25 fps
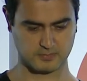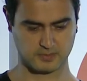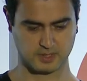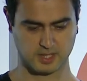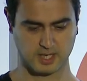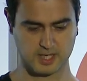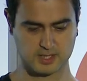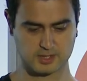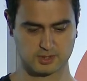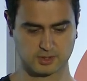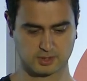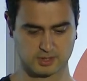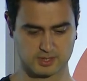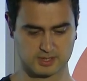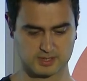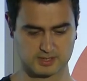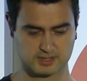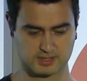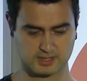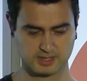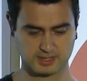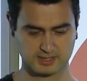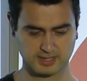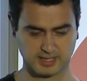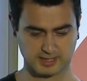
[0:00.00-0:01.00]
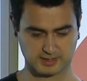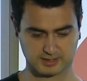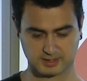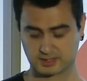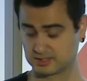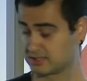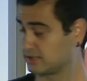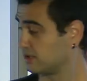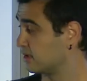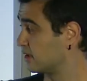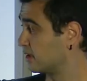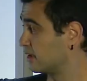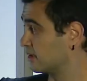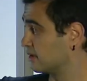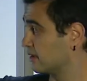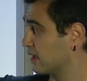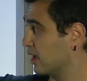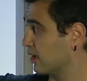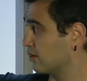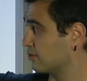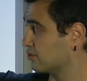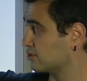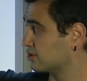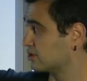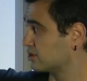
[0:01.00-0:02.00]
as you can see that
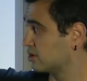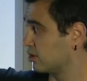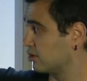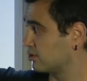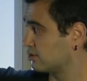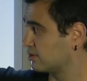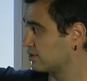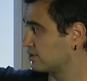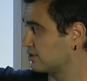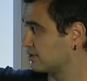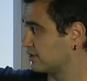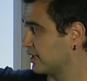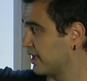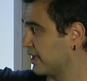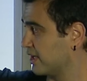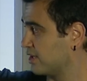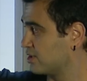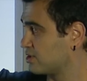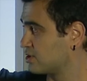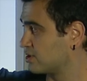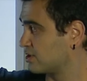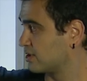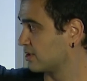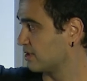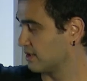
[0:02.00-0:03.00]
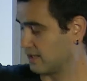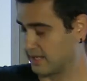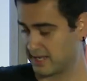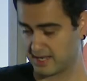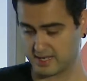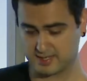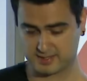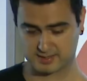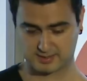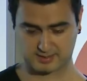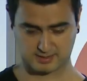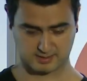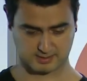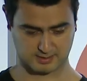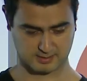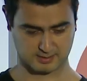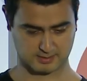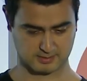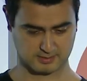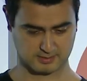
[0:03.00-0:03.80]
now source stage has